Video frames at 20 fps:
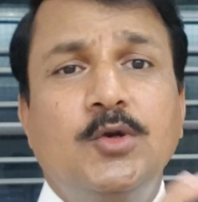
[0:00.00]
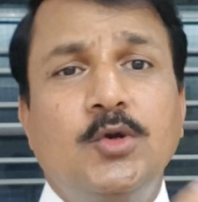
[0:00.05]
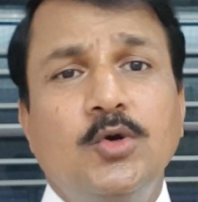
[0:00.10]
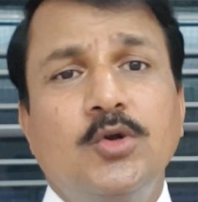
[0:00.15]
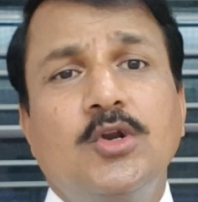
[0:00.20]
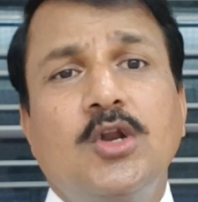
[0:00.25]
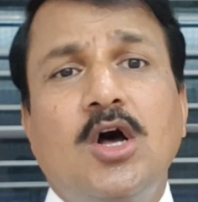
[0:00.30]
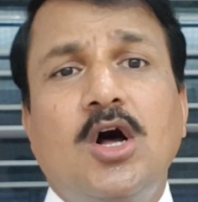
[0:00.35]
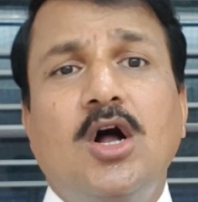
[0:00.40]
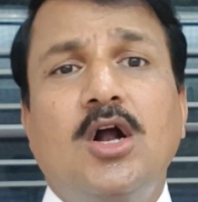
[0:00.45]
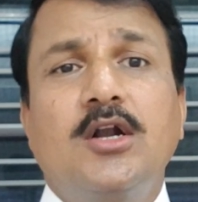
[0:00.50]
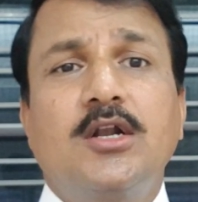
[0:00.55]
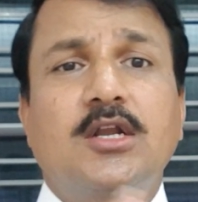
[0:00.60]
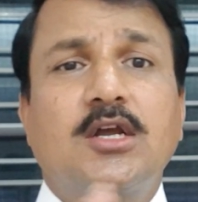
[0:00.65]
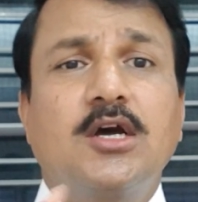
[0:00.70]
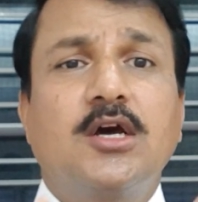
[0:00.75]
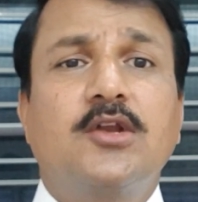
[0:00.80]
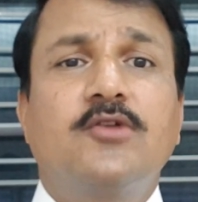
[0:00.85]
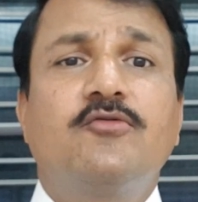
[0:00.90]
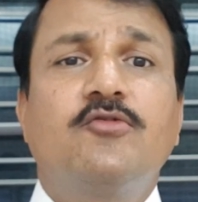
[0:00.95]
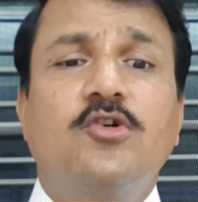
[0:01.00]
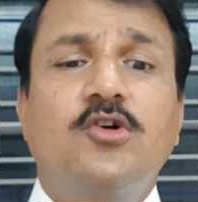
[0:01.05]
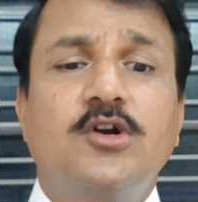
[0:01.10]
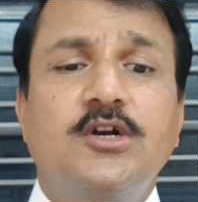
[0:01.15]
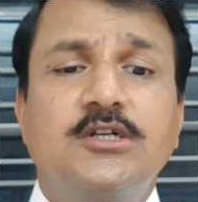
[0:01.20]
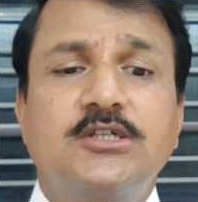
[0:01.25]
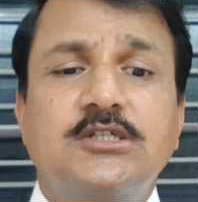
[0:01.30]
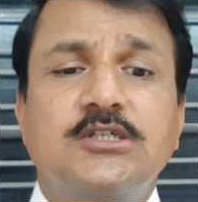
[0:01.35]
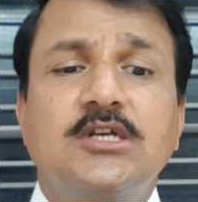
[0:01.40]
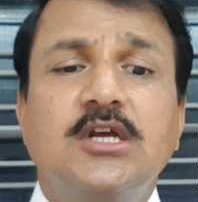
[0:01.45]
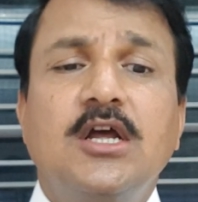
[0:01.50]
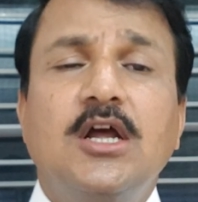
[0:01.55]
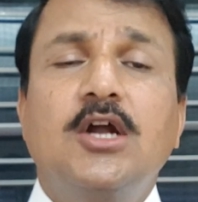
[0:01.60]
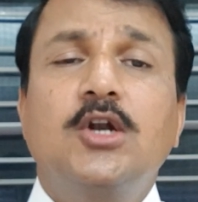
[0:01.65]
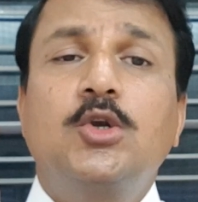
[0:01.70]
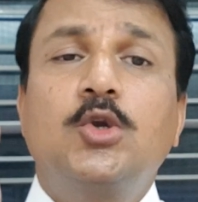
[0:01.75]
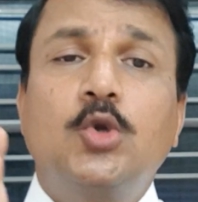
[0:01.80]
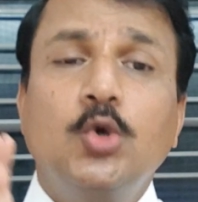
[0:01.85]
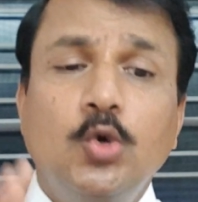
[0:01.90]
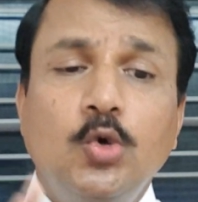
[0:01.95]
do not convert
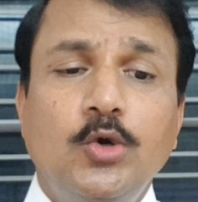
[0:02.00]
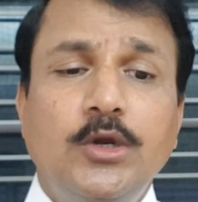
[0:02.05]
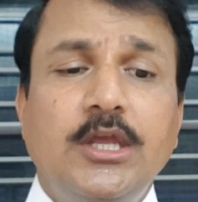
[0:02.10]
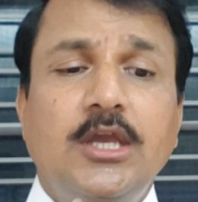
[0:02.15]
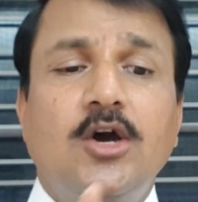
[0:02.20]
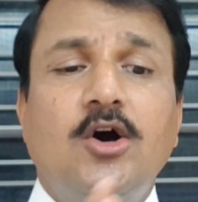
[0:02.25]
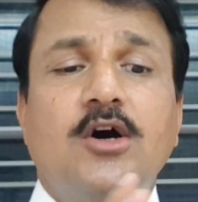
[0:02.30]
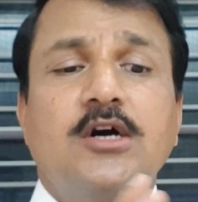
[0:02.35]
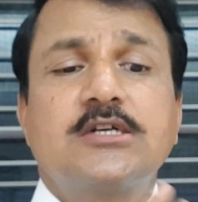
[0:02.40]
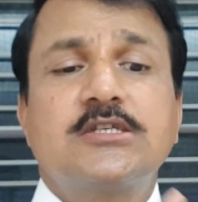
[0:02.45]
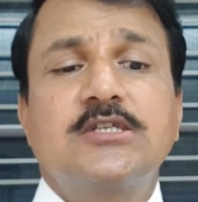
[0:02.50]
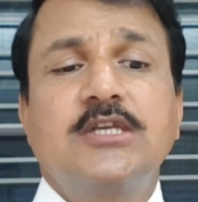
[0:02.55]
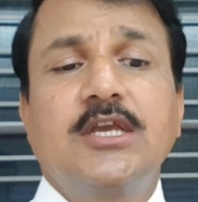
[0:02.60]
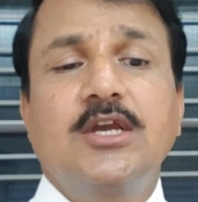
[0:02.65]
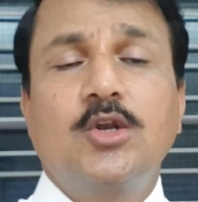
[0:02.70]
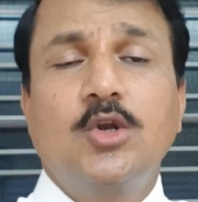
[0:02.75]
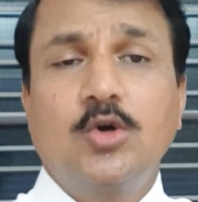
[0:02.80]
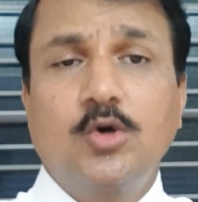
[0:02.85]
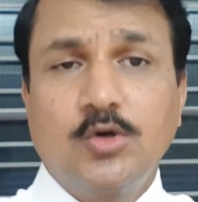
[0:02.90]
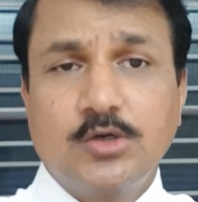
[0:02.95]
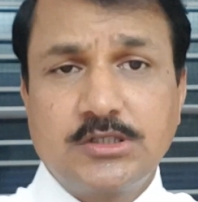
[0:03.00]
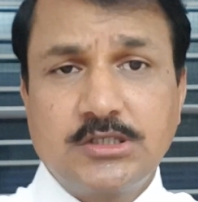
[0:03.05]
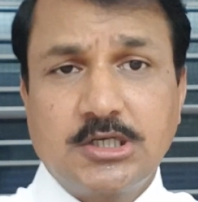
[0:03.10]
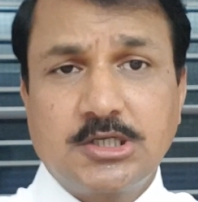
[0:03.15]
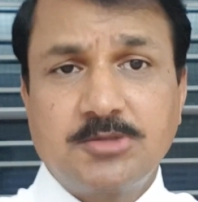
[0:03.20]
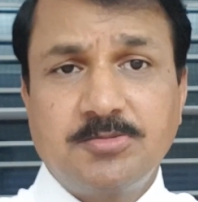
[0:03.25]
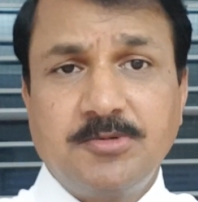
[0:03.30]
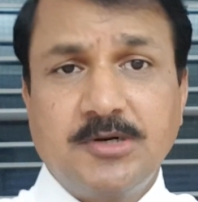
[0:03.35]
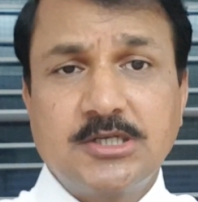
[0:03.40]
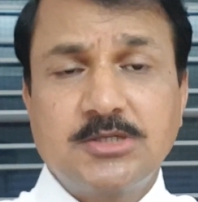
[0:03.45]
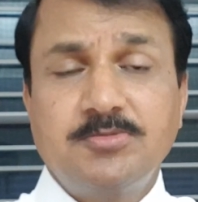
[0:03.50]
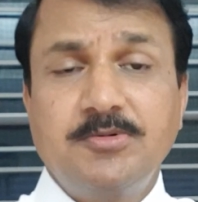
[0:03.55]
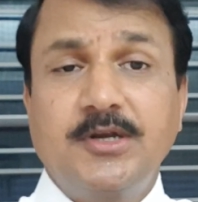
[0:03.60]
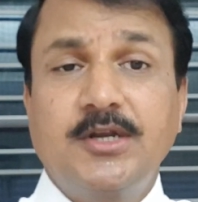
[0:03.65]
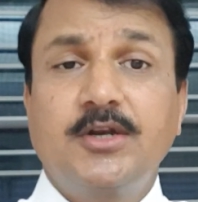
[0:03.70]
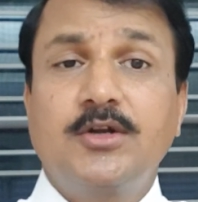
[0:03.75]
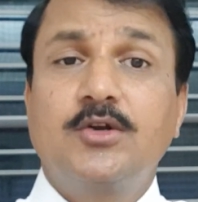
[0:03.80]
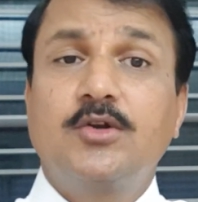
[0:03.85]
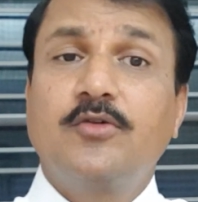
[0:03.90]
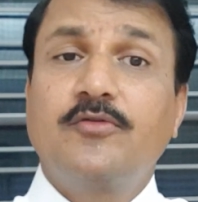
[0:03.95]
two deoxy glucose six
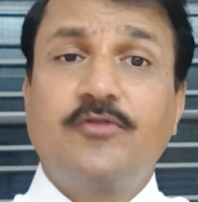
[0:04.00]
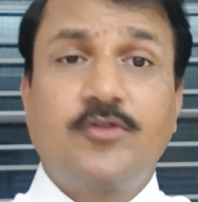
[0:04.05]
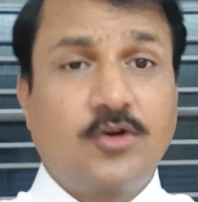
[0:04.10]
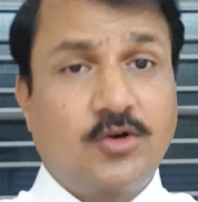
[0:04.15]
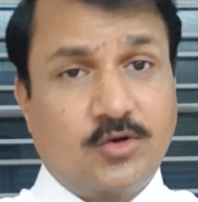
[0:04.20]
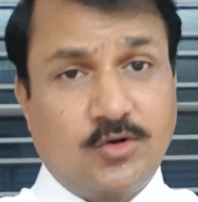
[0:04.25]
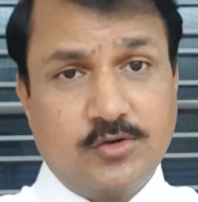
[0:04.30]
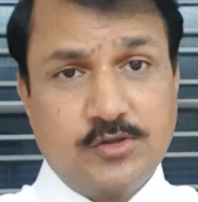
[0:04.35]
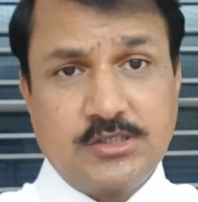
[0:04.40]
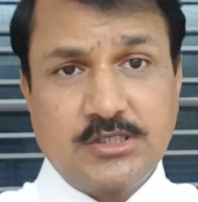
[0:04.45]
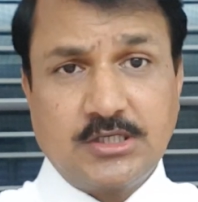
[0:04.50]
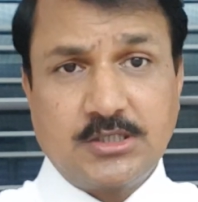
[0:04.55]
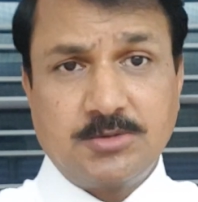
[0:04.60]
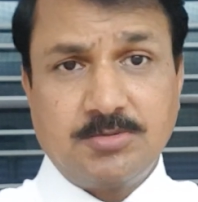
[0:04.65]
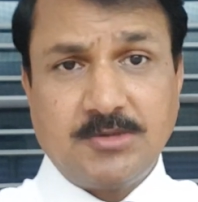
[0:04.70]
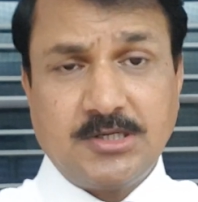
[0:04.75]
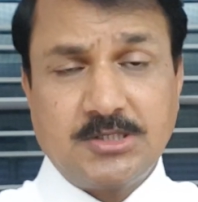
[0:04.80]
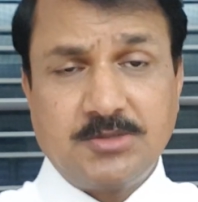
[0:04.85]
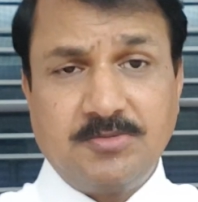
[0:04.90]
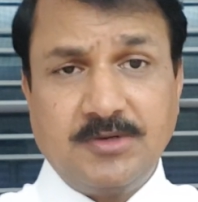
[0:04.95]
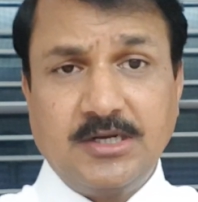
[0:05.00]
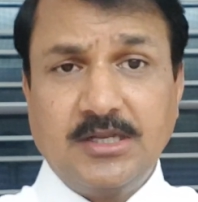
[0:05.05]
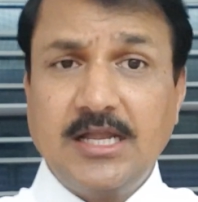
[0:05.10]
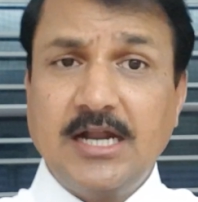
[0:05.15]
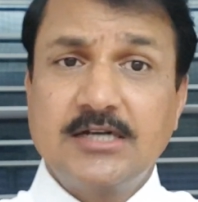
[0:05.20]
phosphate into fructose six phosphate.